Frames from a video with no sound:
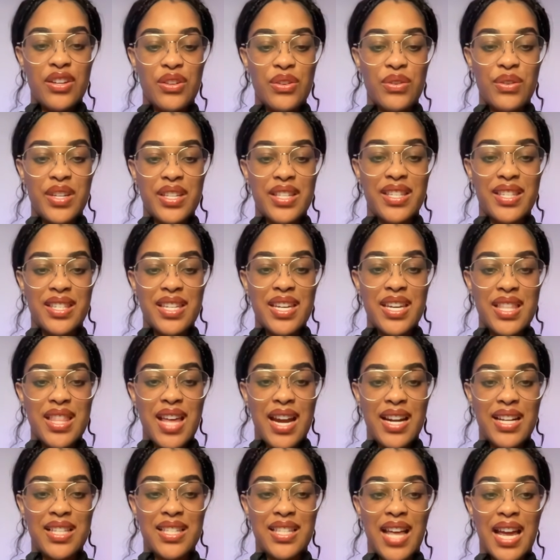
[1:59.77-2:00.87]
you can see that
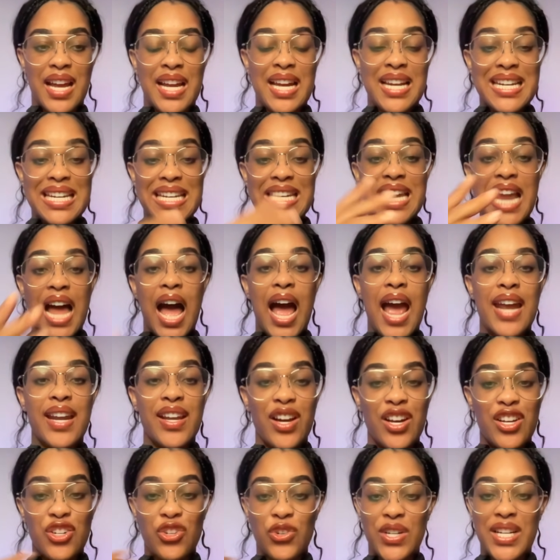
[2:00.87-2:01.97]
it's like nine
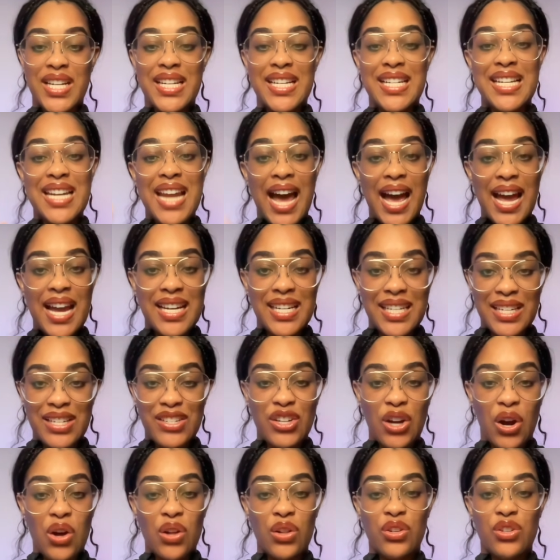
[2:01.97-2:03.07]
hundred ninety
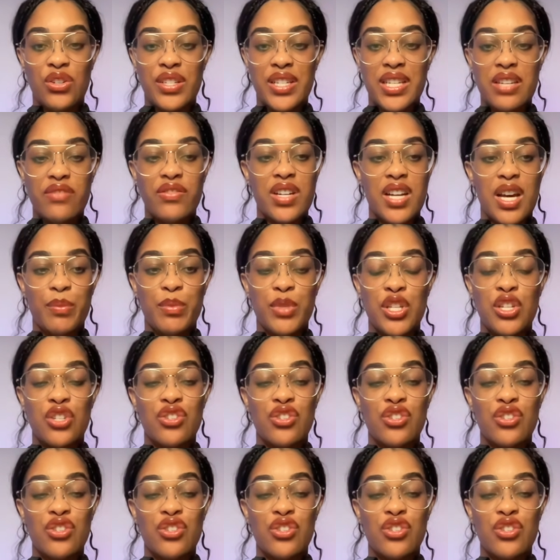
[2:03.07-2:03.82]
dollars, even up to